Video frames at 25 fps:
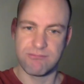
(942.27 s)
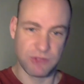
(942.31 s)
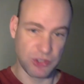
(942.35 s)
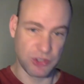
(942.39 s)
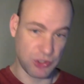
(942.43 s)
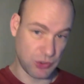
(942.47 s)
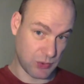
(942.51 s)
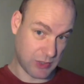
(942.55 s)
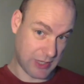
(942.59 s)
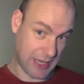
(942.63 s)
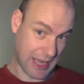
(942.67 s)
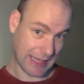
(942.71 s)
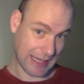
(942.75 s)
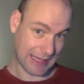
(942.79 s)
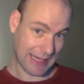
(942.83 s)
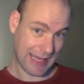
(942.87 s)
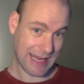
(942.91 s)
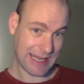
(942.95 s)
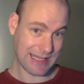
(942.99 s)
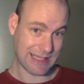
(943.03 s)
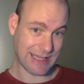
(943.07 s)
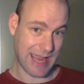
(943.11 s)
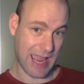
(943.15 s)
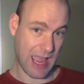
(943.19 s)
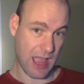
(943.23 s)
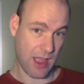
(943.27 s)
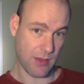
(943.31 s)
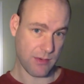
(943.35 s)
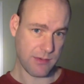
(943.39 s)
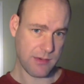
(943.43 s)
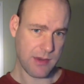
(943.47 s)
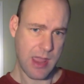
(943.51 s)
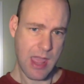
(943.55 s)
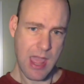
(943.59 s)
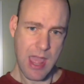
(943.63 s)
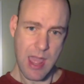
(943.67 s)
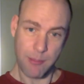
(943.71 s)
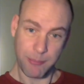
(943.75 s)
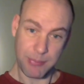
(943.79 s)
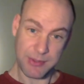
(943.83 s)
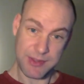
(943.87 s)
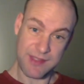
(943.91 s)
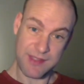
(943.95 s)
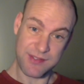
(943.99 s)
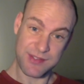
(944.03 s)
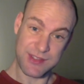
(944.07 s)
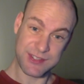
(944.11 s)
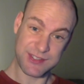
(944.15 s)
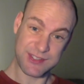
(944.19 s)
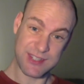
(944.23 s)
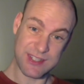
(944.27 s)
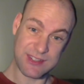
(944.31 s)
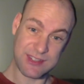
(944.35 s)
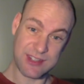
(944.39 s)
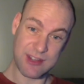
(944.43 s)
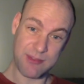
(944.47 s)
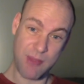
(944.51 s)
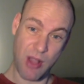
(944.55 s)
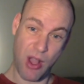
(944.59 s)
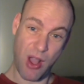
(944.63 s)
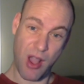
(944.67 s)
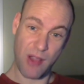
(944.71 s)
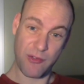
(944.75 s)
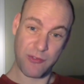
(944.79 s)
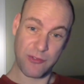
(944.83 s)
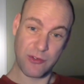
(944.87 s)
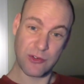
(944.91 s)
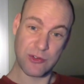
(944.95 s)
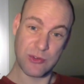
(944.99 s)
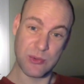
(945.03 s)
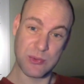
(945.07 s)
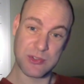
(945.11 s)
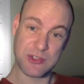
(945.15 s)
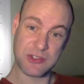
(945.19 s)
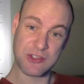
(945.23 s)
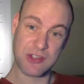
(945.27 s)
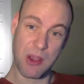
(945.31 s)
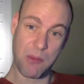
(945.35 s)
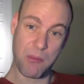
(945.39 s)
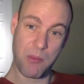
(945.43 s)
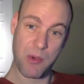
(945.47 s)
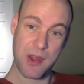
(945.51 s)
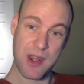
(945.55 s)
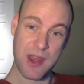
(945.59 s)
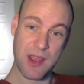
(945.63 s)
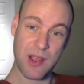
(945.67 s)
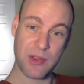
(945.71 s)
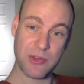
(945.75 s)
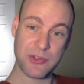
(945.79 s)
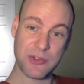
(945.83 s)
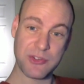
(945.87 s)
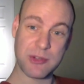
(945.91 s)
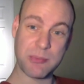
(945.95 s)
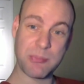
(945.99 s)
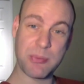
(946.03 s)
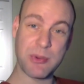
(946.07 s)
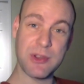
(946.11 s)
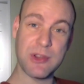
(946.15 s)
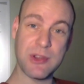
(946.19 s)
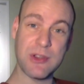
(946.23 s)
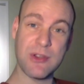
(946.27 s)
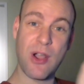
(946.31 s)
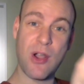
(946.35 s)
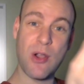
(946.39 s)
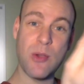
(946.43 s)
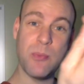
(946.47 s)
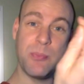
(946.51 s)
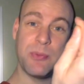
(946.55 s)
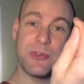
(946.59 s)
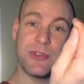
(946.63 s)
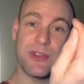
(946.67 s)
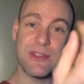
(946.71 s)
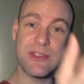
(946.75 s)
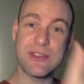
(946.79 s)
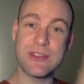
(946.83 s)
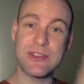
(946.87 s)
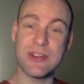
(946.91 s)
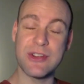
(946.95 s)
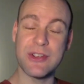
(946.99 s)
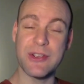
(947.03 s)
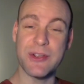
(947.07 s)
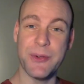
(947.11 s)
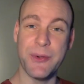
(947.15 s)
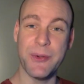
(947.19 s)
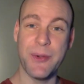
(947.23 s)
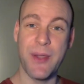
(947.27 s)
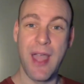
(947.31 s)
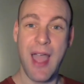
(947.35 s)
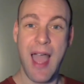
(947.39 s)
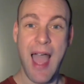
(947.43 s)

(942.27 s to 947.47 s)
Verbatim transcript: You get let down, but then the system offers you someone else to put your hopes into.